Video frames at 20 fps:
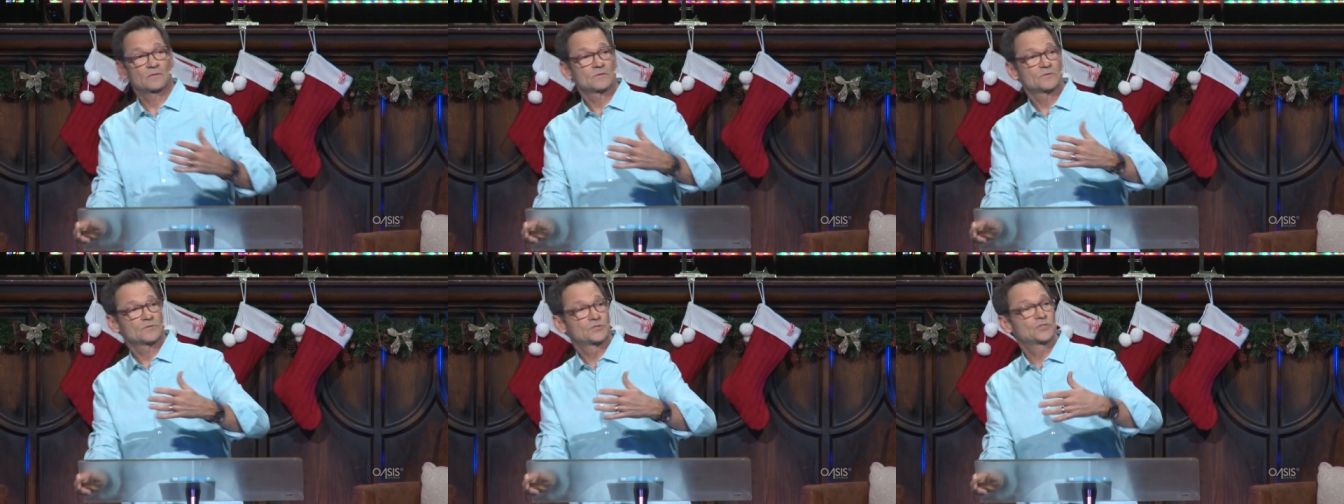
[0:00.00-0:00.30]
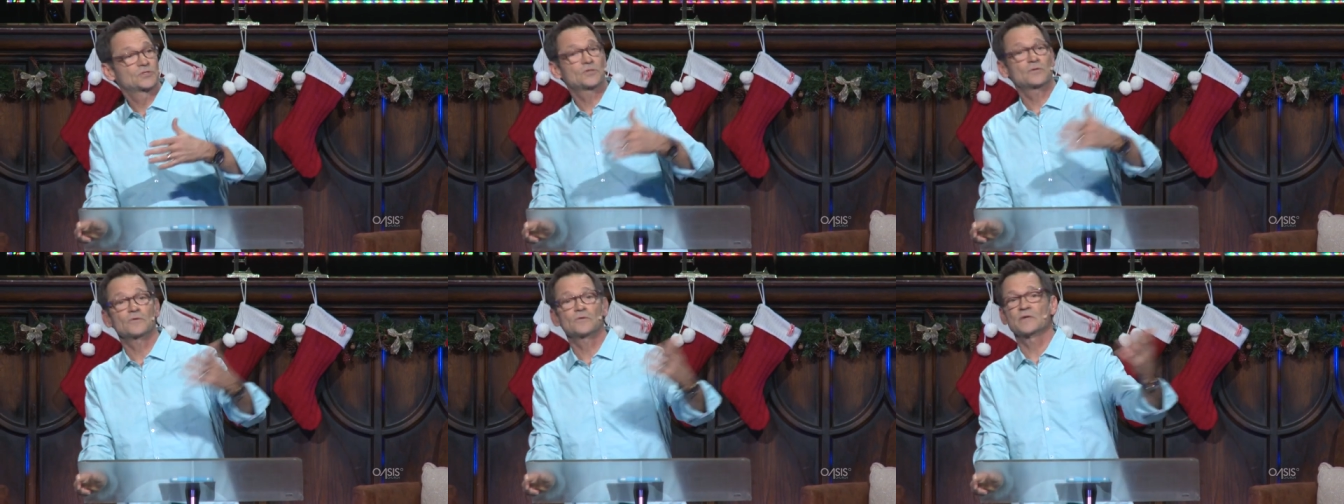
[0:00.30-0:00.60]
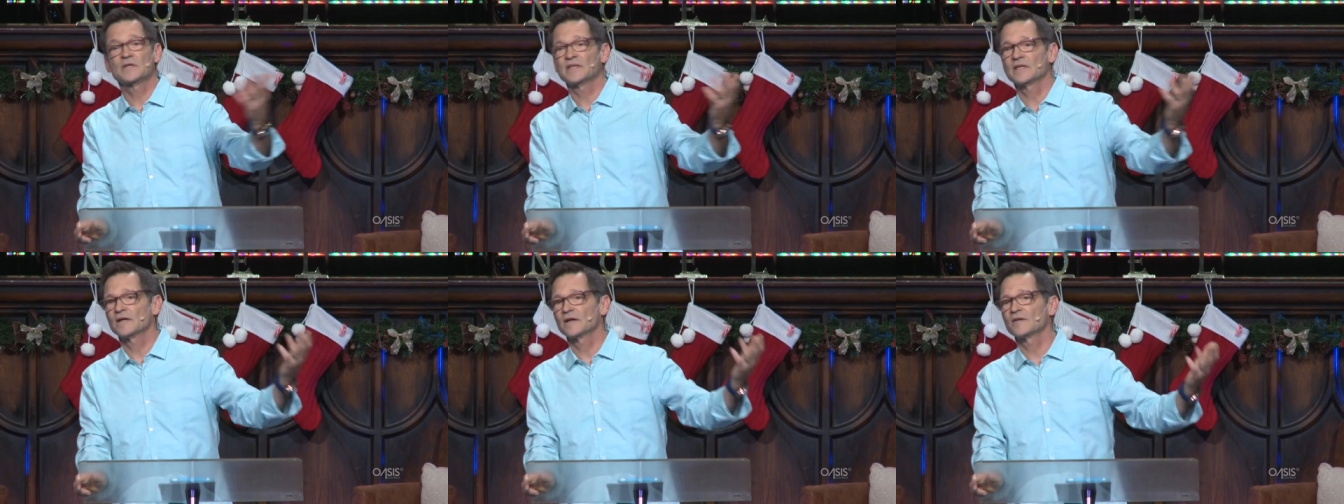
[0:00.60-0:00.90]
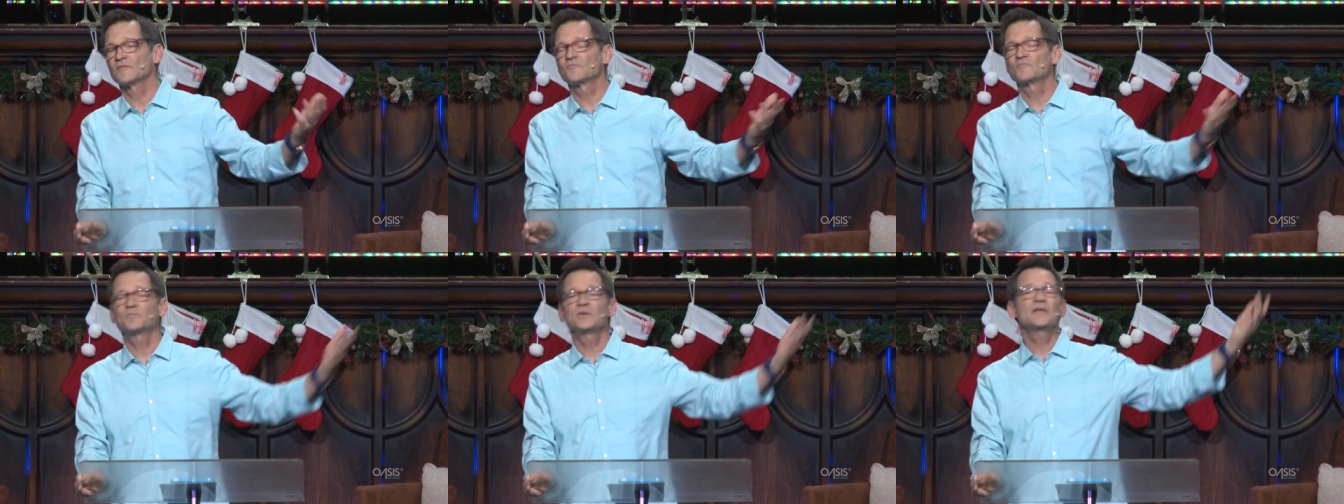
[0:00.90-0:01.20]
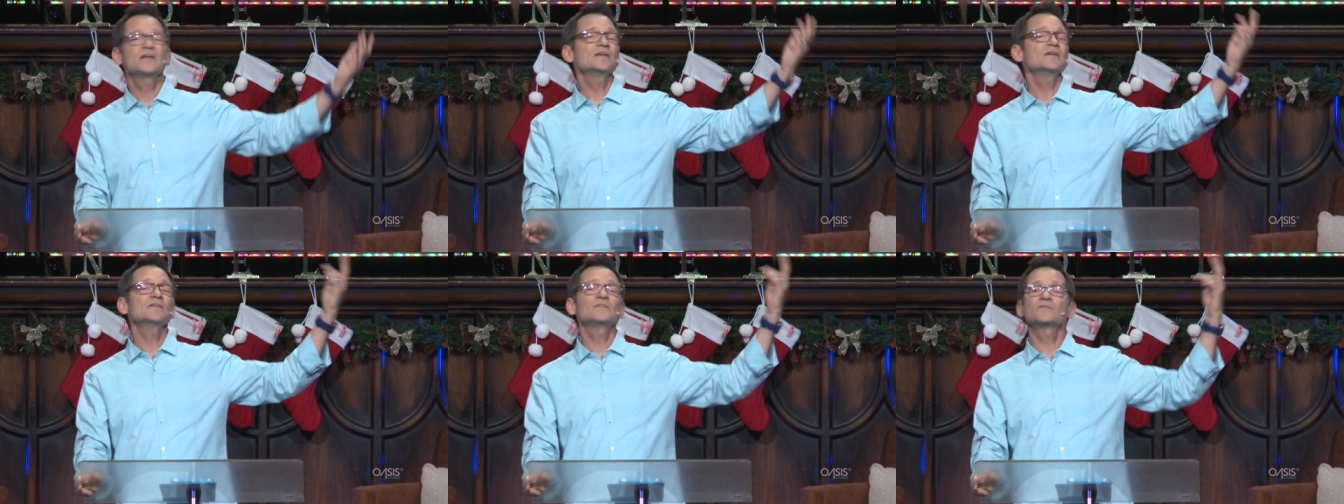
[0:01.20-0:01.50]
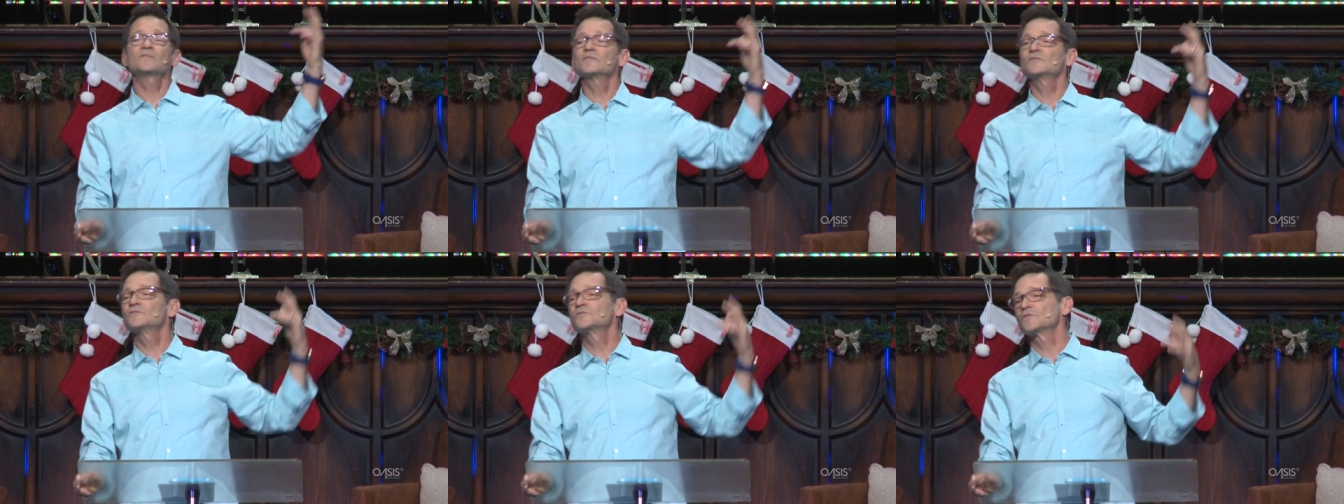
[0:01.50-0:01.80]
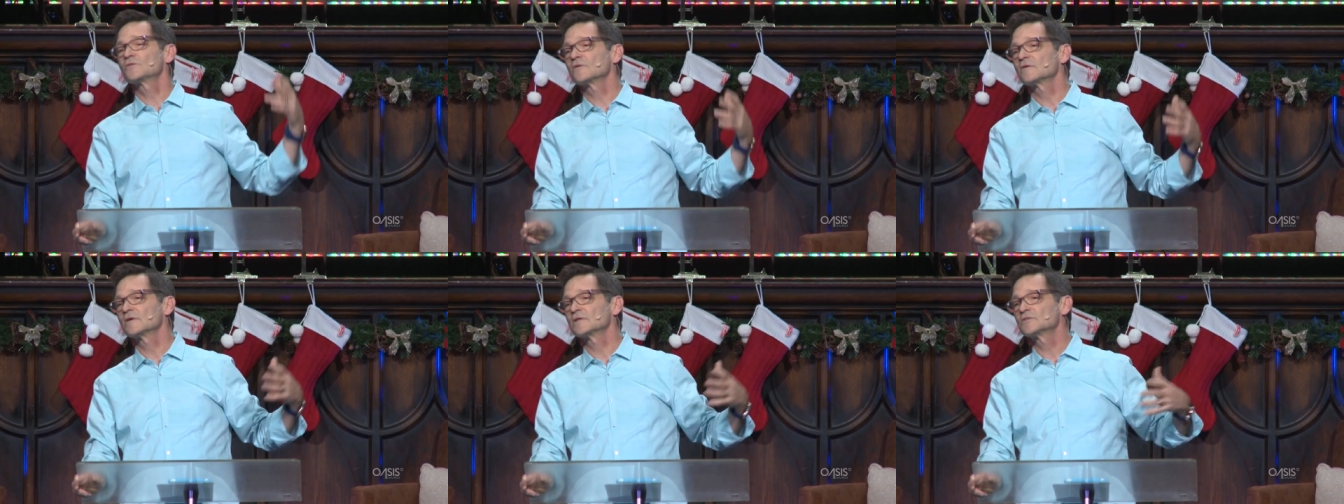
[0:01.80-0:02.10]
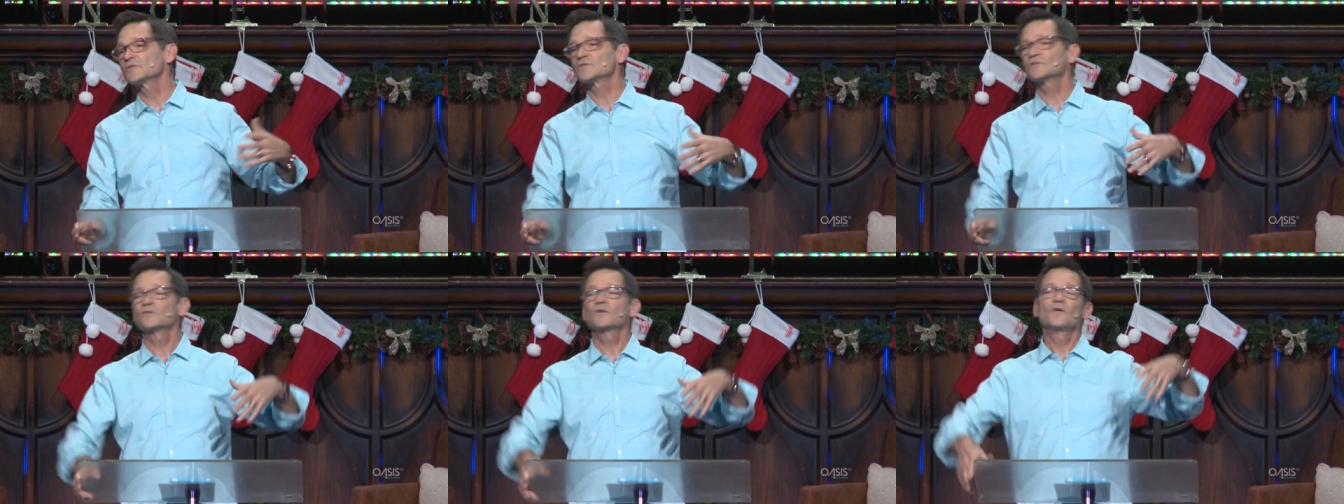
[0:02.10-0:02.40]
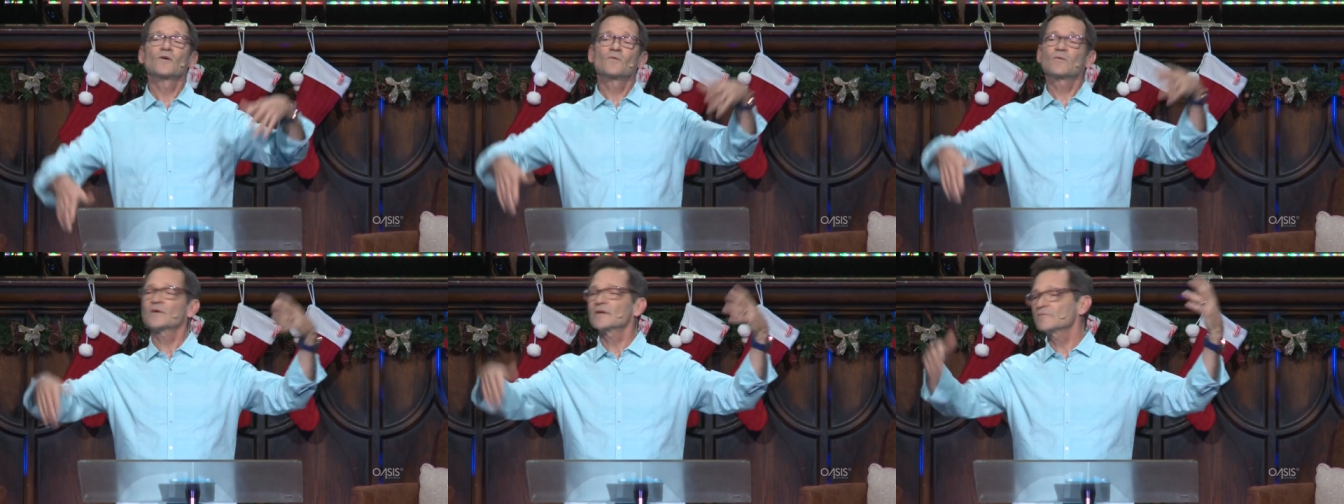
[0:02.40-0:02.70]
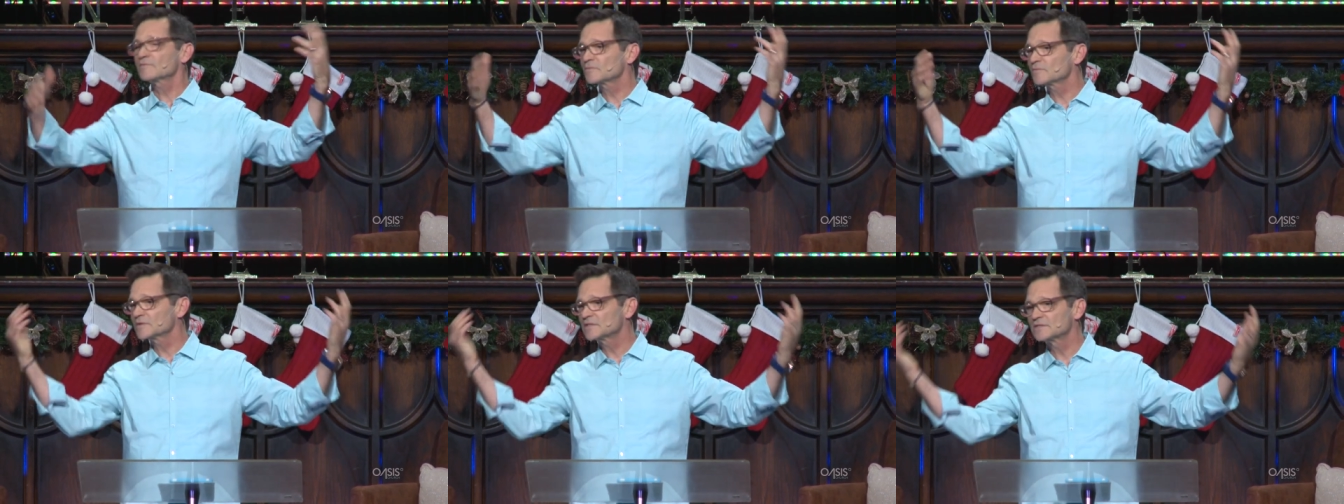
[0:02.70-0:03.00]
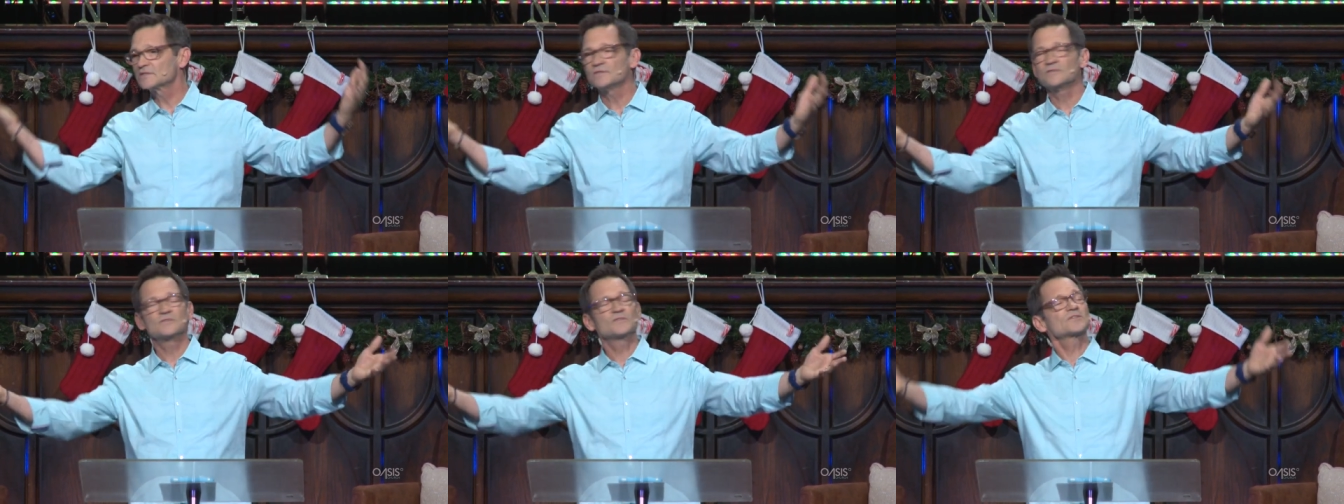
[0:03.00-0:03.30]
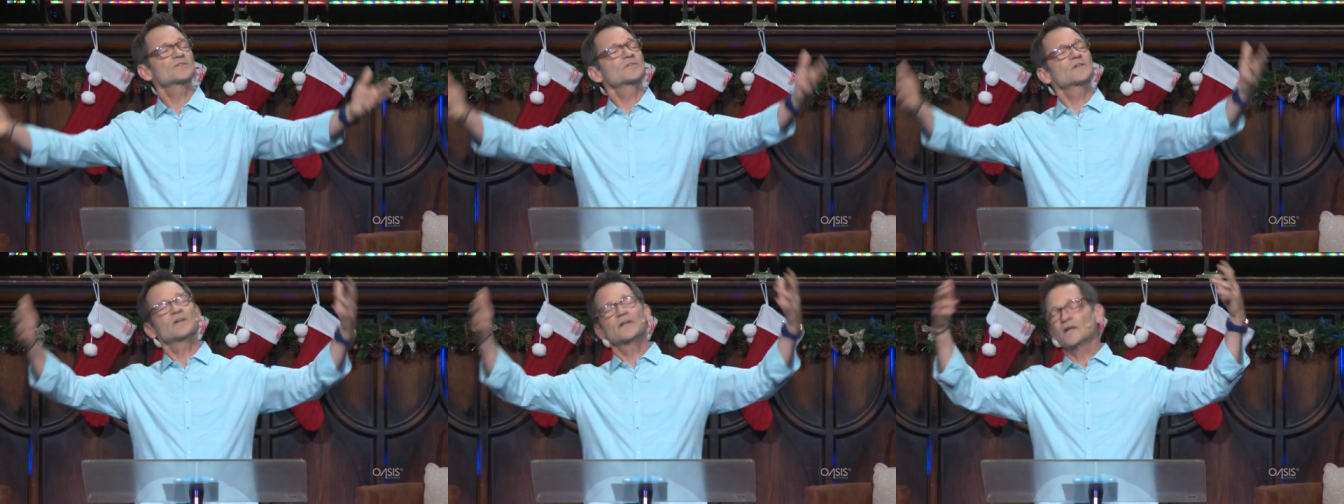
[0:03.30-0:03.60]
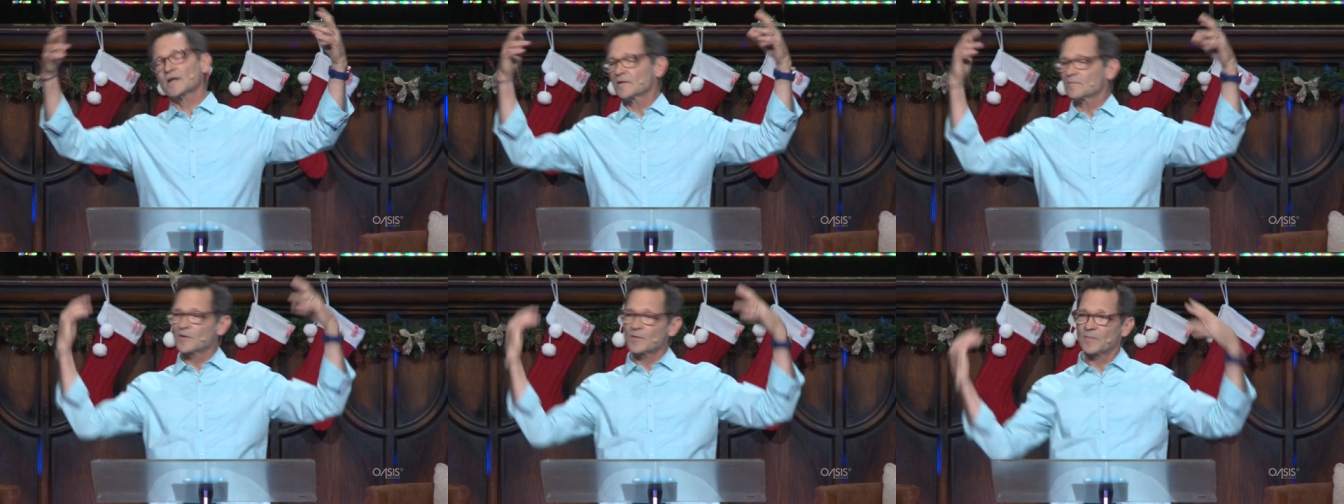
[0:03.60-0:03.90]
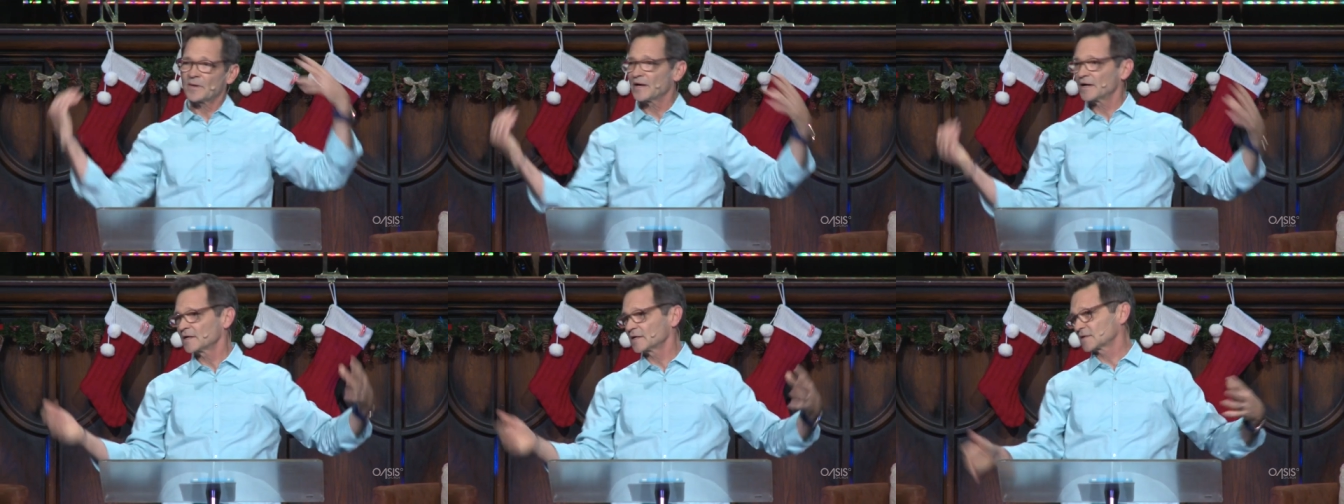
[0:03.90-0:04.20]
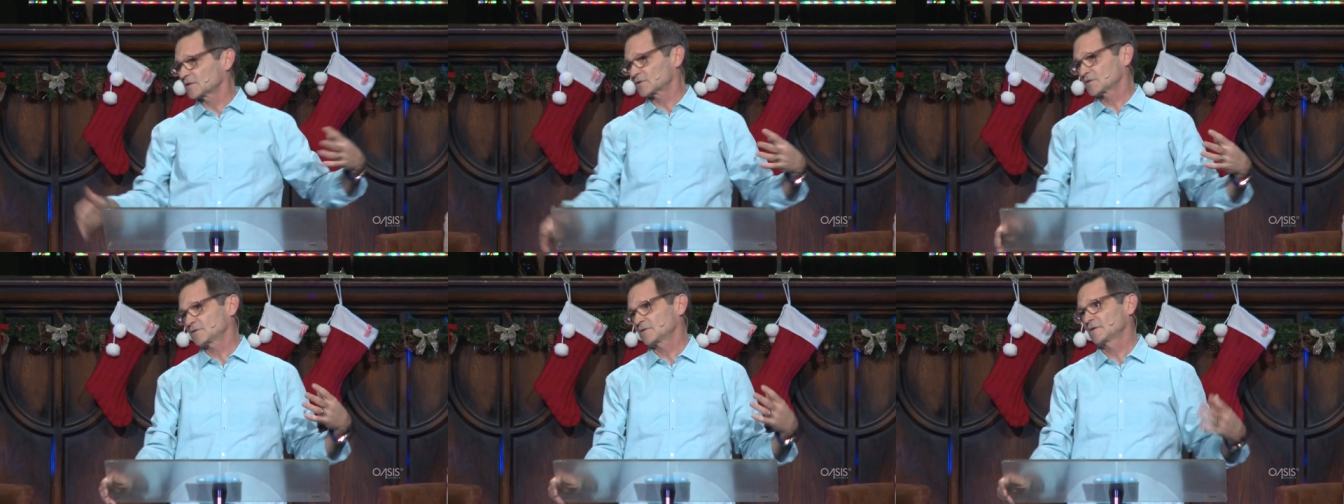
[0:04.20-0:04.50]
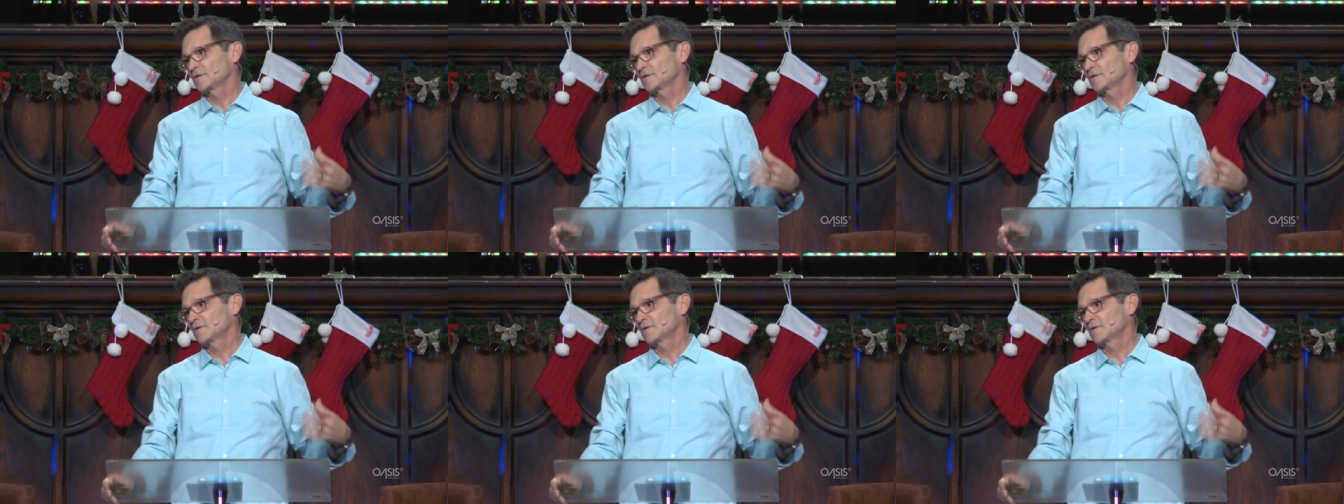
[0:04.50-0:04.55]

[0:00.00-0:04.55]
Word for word: journey of peace and joy. Just whatever we do, it's just going to come upon us.